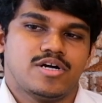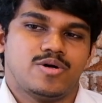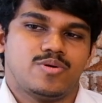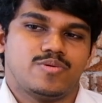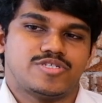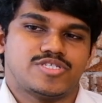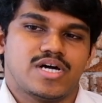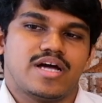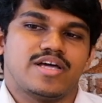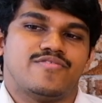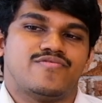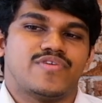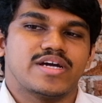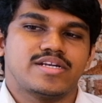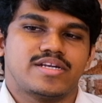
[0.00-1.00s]
which are
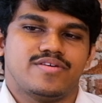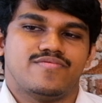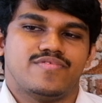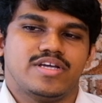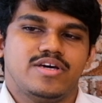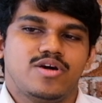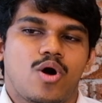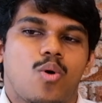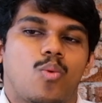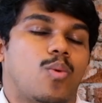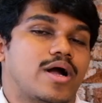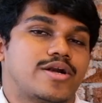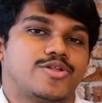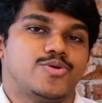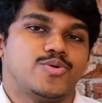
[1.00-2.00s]
effectively
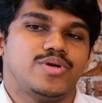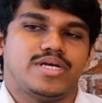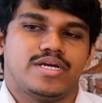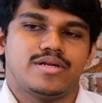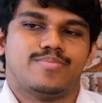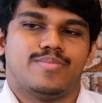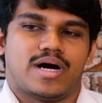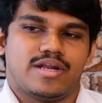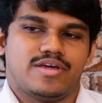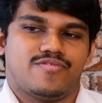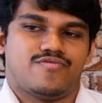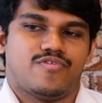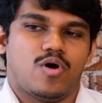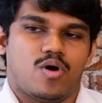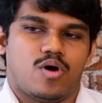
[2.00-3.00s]
what you need money
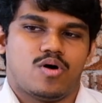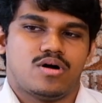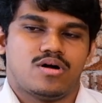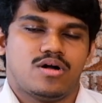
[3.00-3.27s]
for,